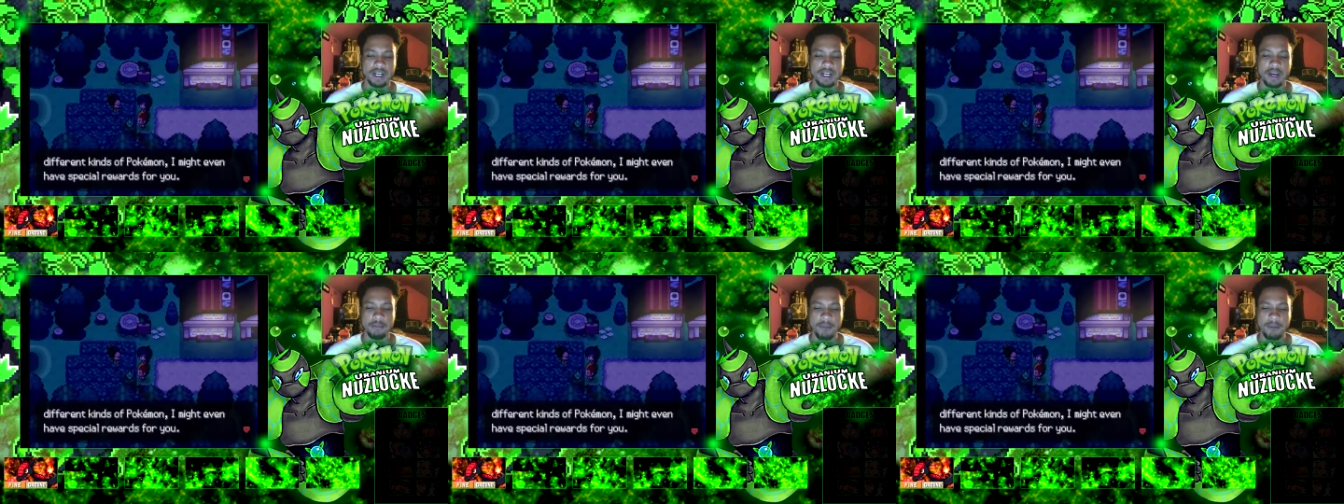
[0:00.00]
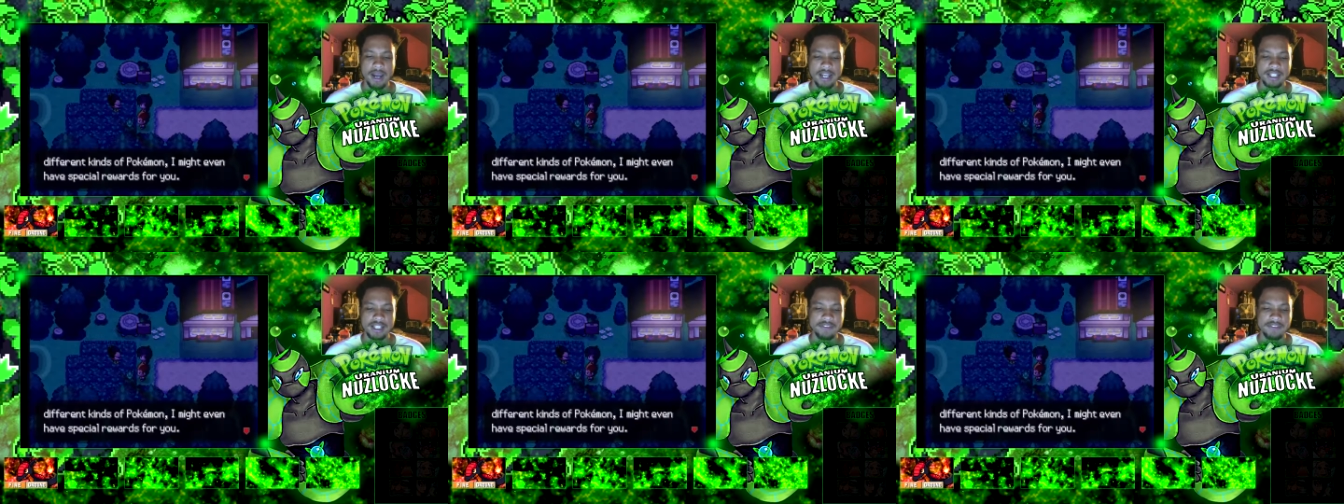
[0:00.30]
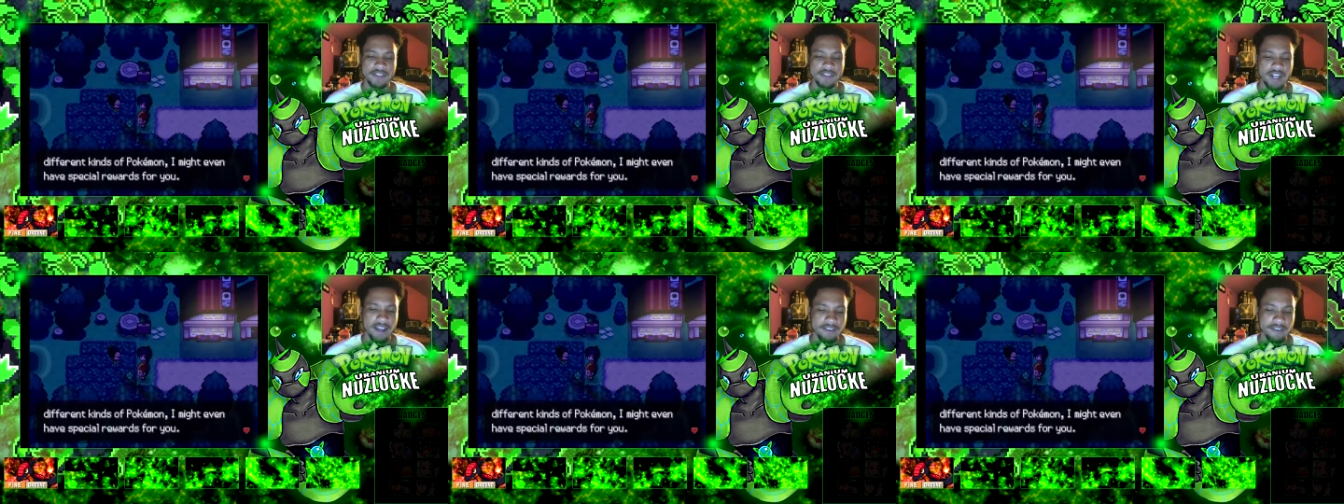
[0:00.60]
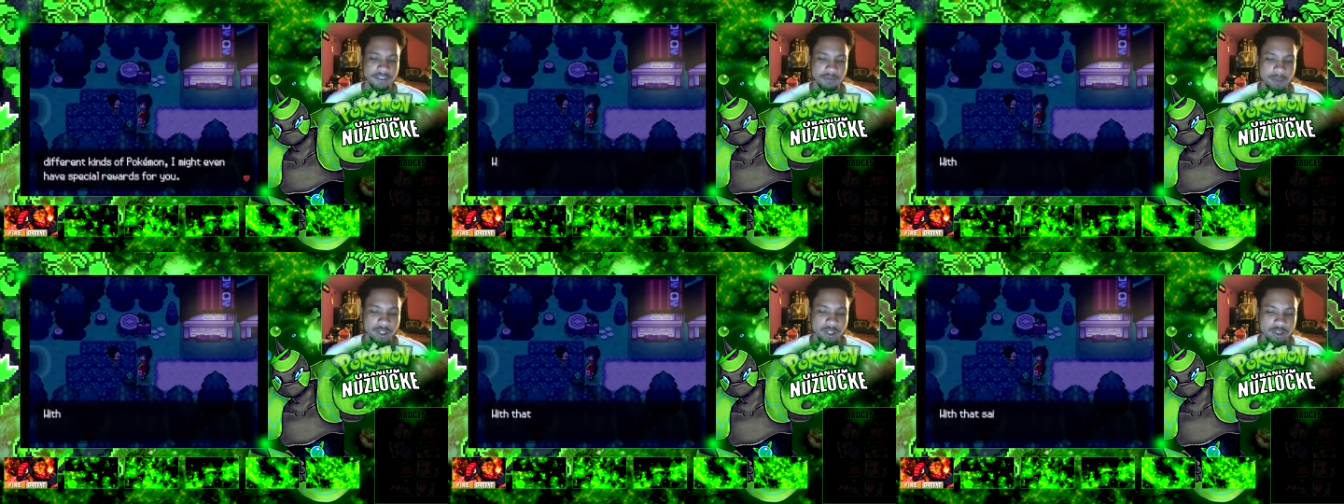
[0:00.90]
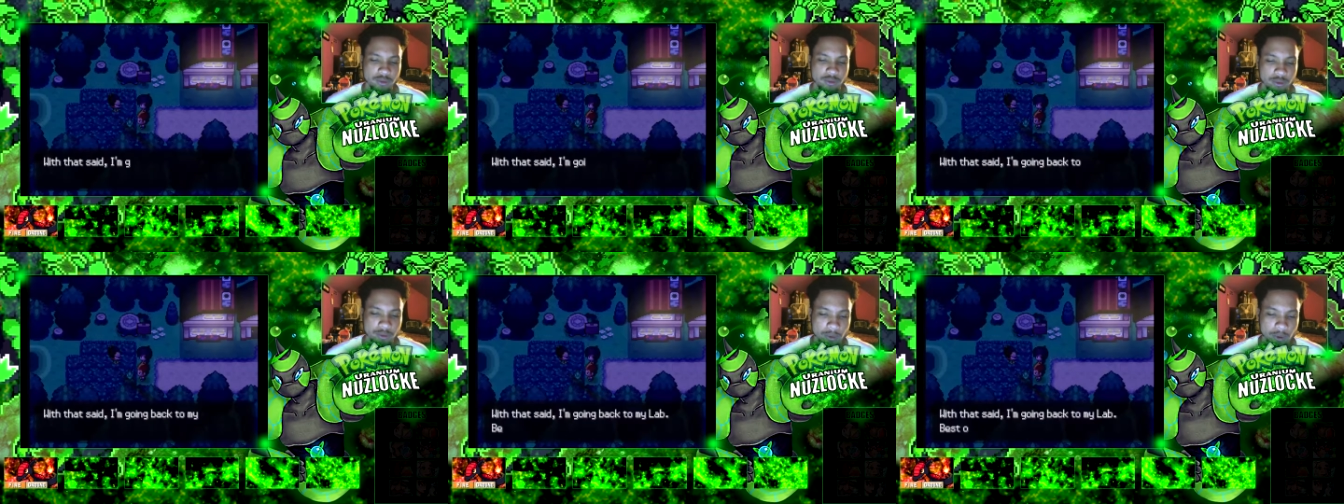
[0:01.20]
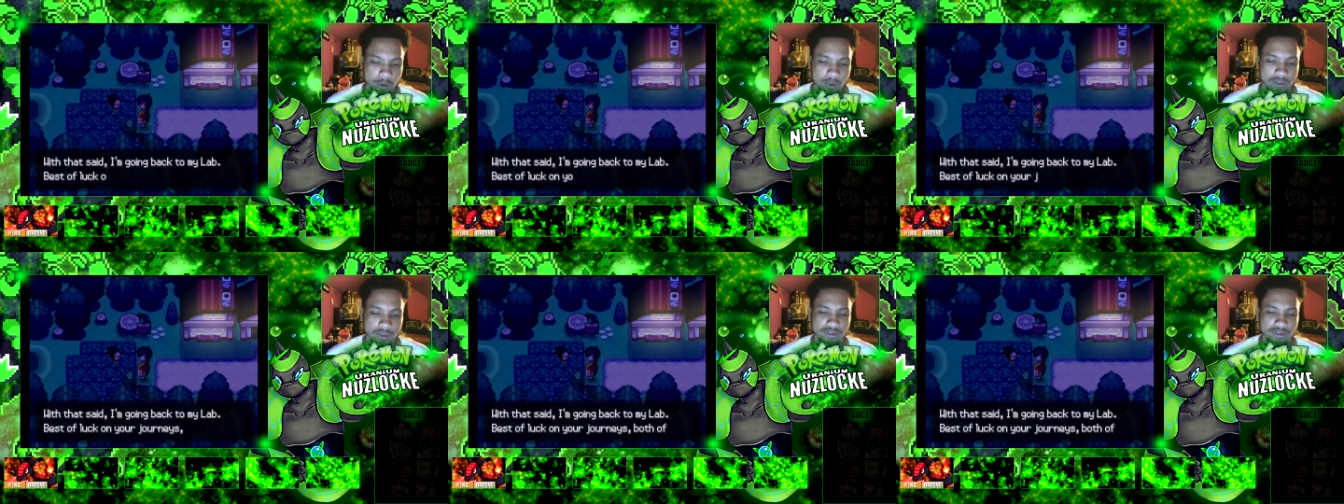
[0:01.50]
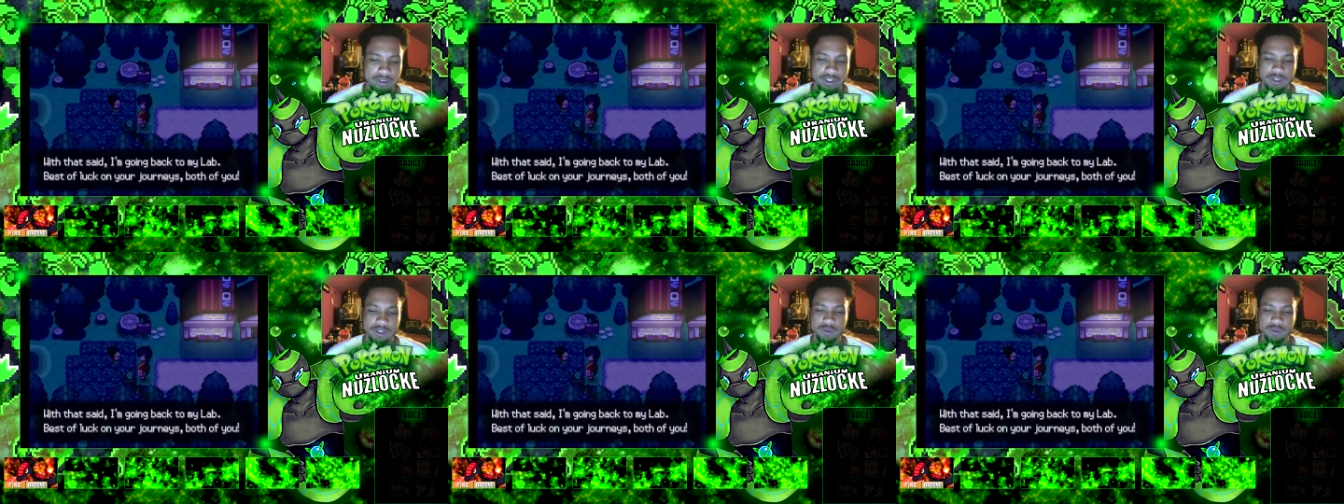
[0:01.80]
I might even have special rewards for you.